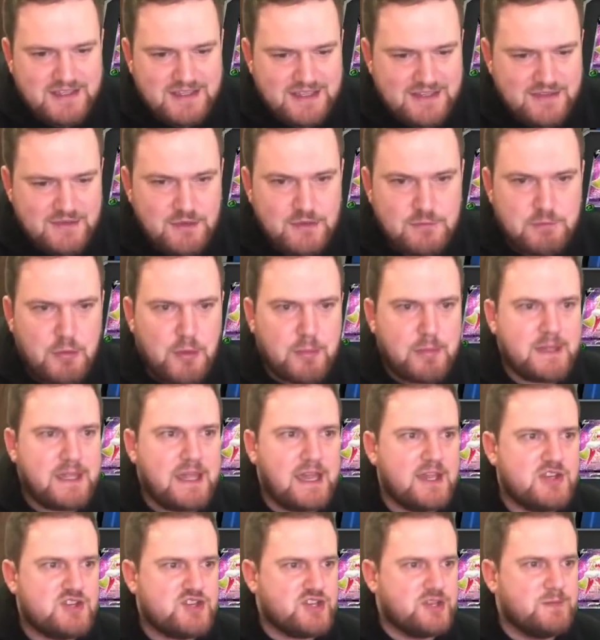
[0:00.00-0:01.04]
Let's use
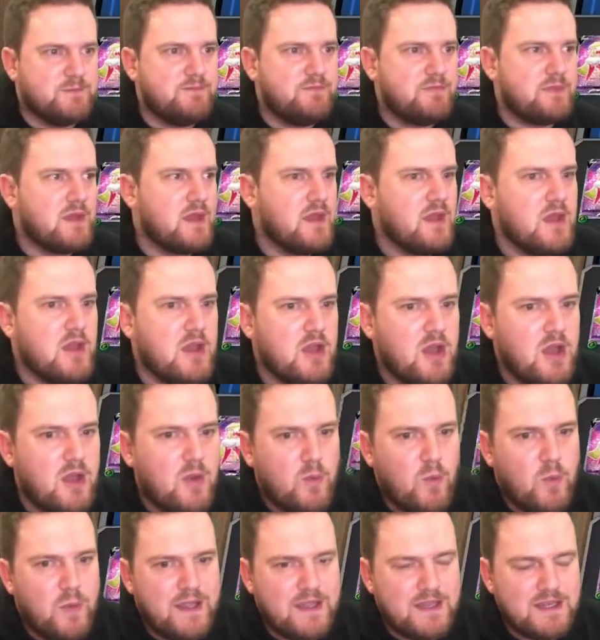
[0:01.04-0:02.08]
Propagation.
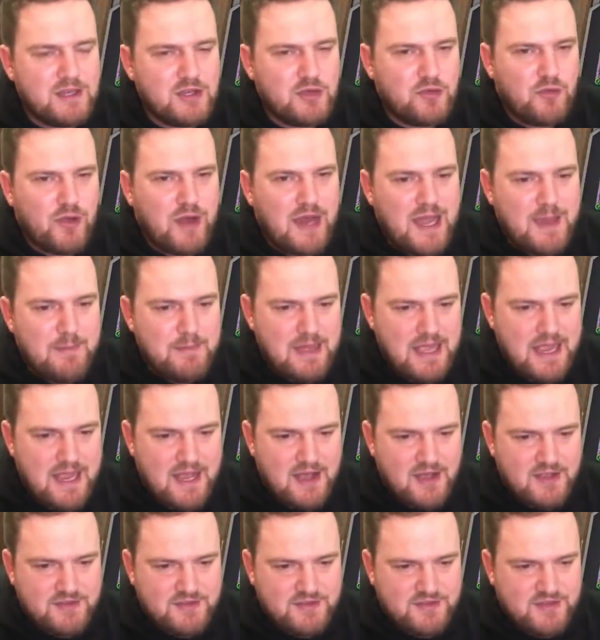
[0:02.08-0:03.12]
We're going to grab
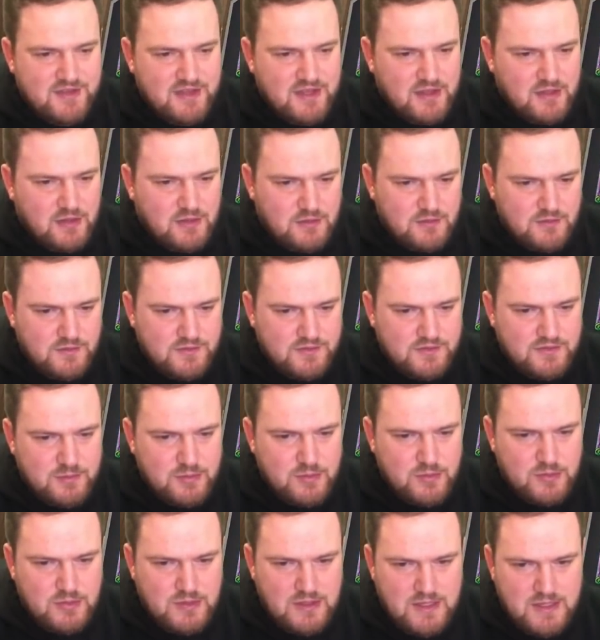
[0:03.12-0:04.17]
ourselves...
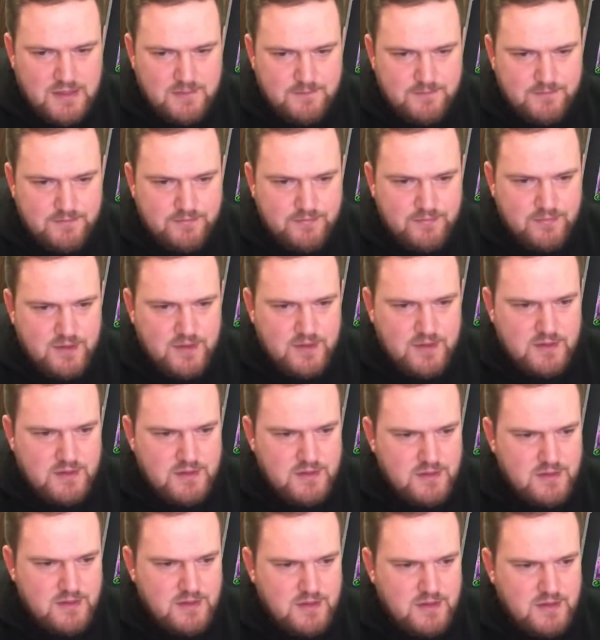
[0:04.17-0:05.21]
We'll,
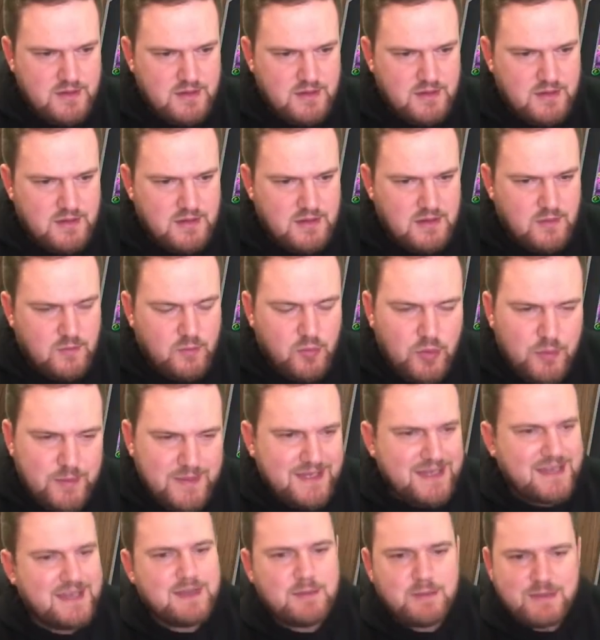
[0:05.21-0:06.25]
what do we
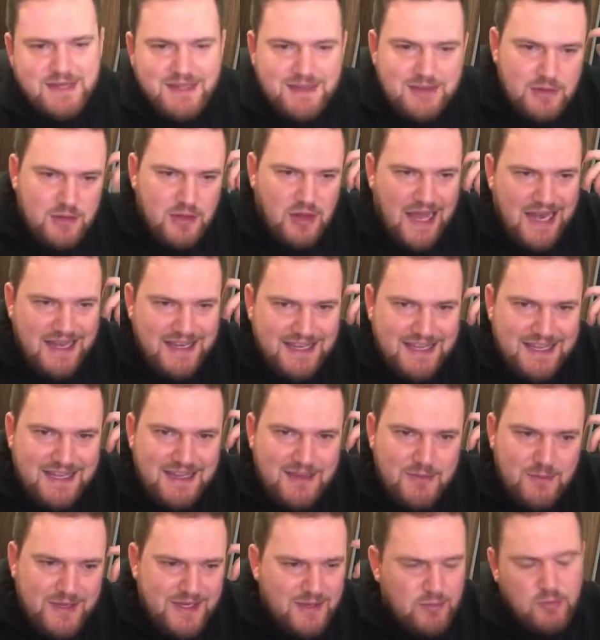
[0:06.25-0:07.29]
need here? We need a Lightning...
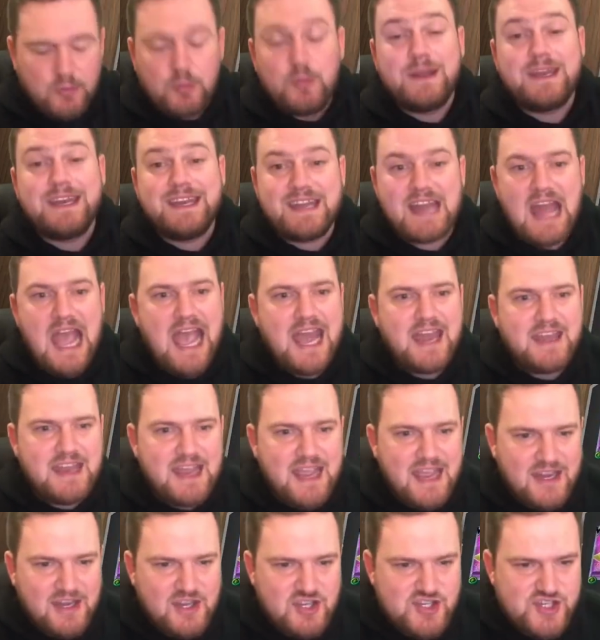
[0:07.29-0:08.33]
We need an
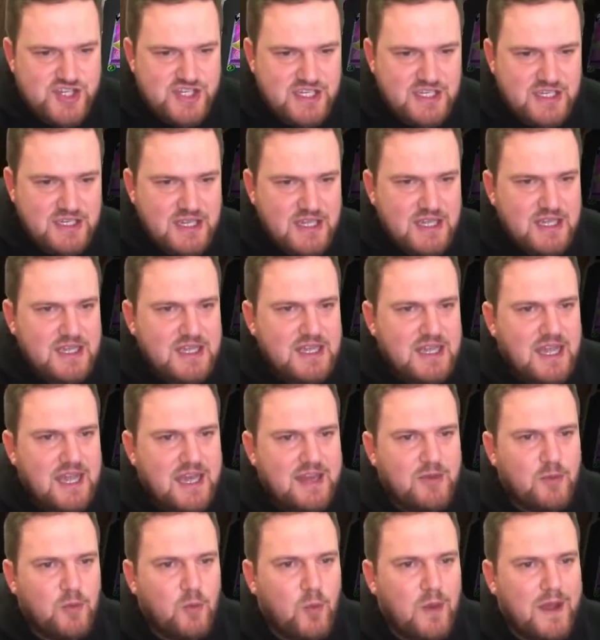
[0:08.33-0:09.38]
Energy
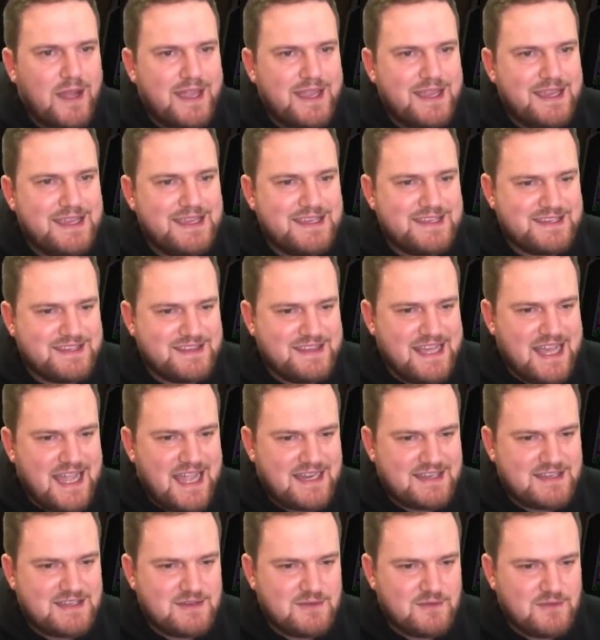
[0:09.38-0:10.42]
and a way into the
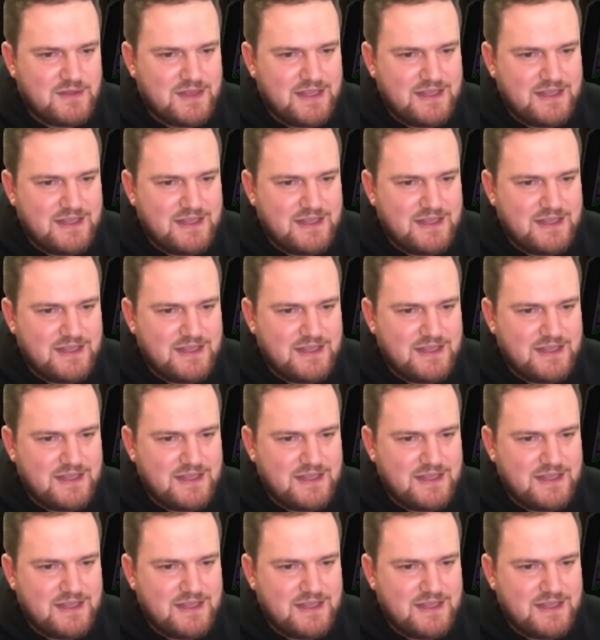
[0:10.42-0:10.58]
active.